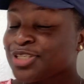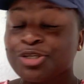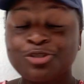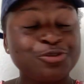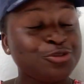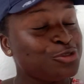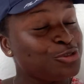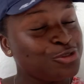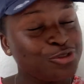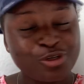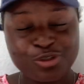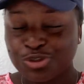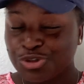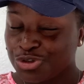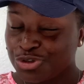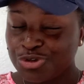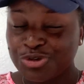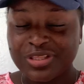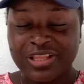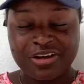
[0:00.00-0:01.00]
Do not
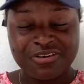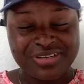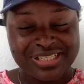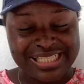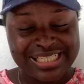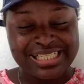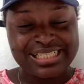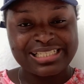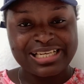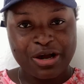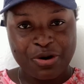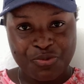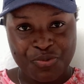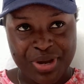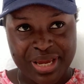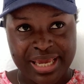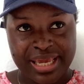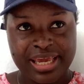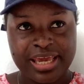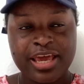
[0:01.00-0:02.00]
throw the receipt
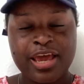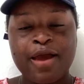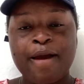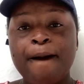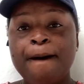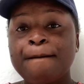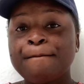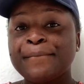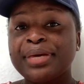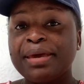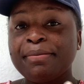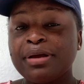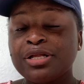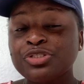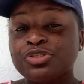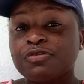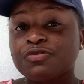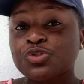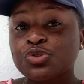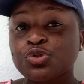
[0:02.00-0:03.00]
away. Payment
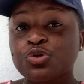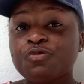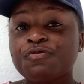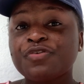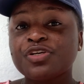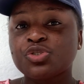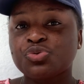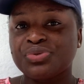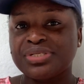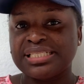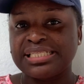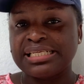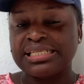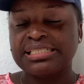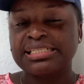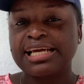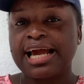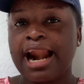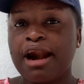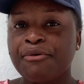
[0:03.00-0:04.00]
of school fees receipts,
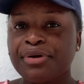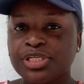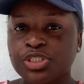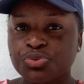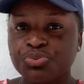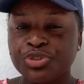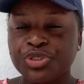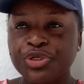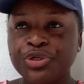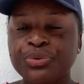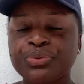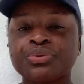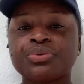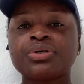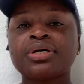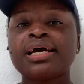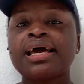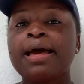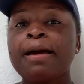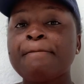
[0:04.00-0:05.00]
carry it with you.
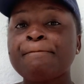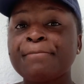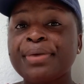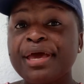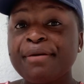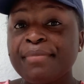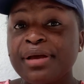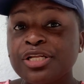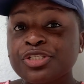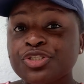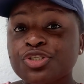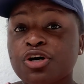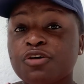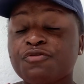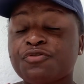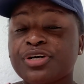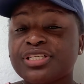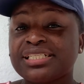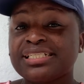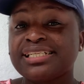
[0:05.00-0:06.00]
Payment of
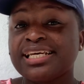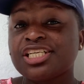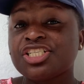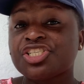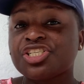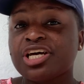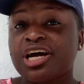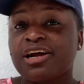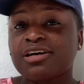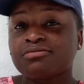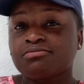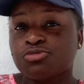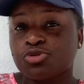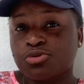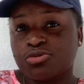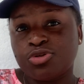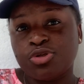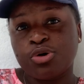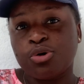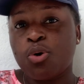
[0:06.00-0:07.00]
residential,
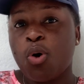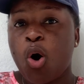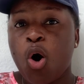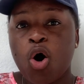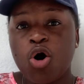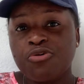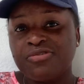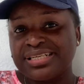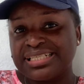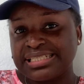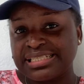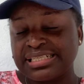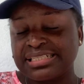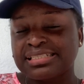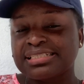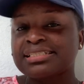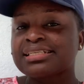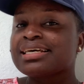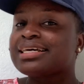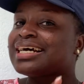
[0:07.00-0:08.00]
you know, hall
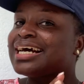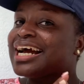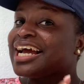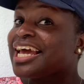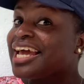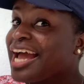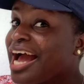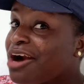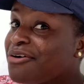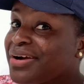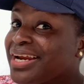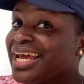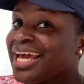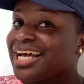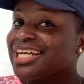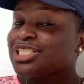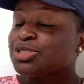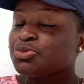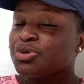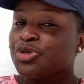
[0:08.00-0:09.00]
receipts, carry
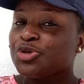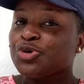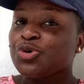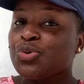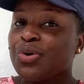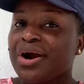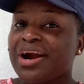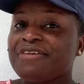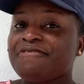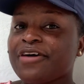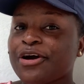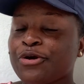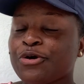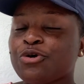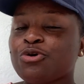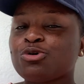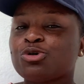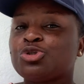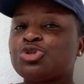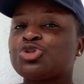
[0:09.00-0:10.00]
it with you wherever you
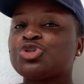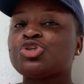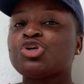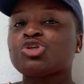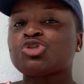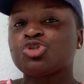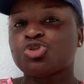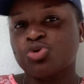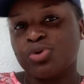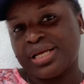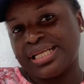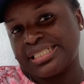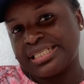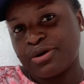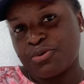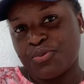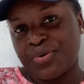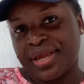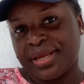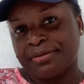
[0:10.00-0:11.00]
go. Do not throw it
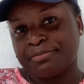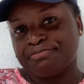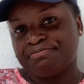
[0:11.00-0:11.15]
away.